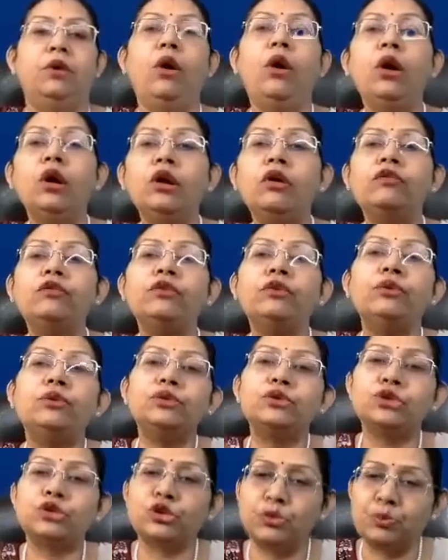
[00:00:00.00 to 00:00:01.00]
all of
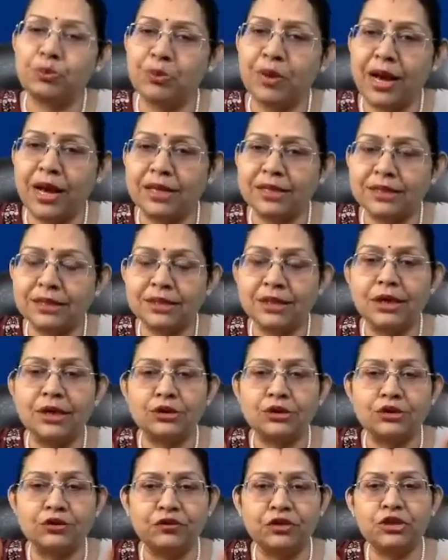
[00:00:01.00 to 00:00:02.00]
you should pass.
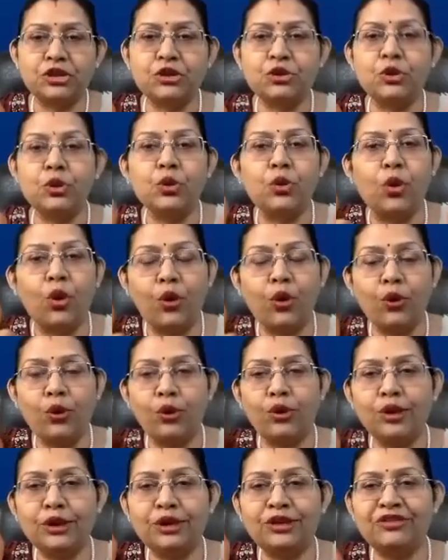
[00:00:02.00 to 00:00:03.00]
So wishing you
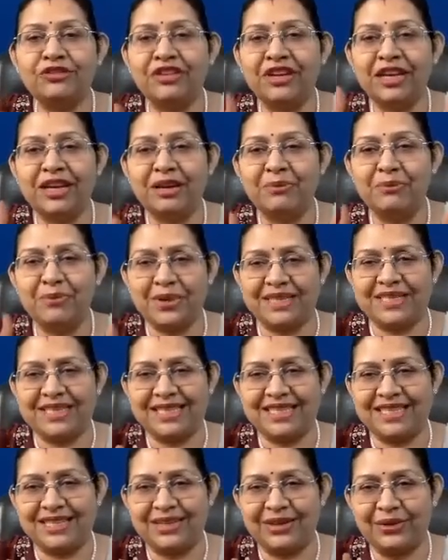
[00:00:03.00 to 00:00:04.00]
all the very
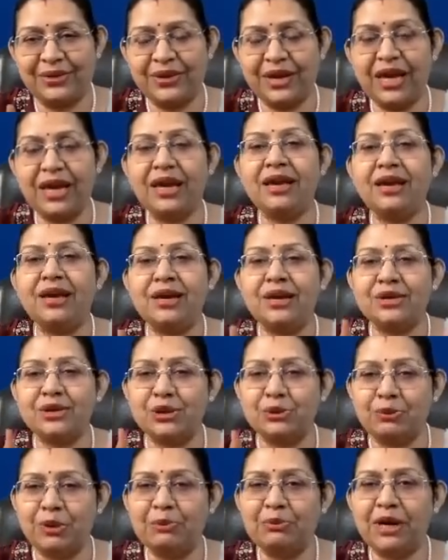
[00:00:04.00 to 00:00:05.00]
best, okay?
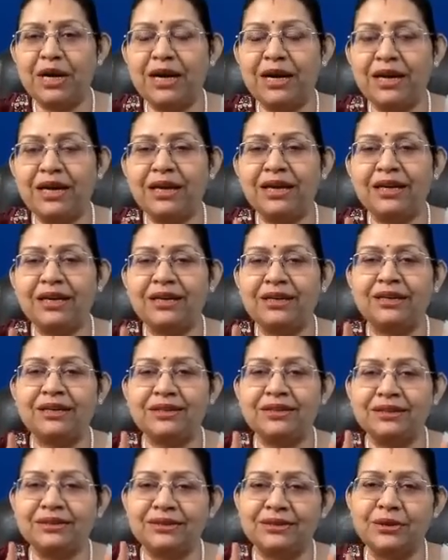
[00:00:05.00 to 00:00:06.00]
So bye-bye.
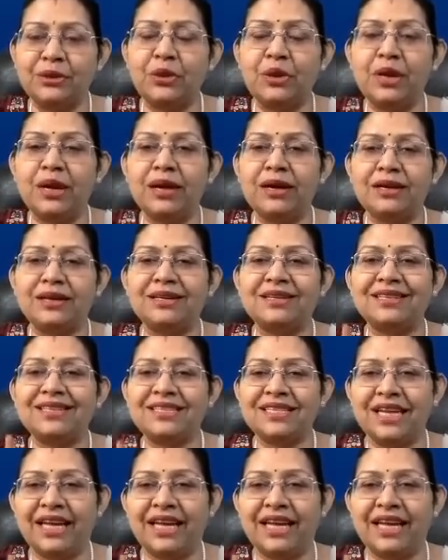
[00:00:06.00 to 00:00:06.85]
Good luck.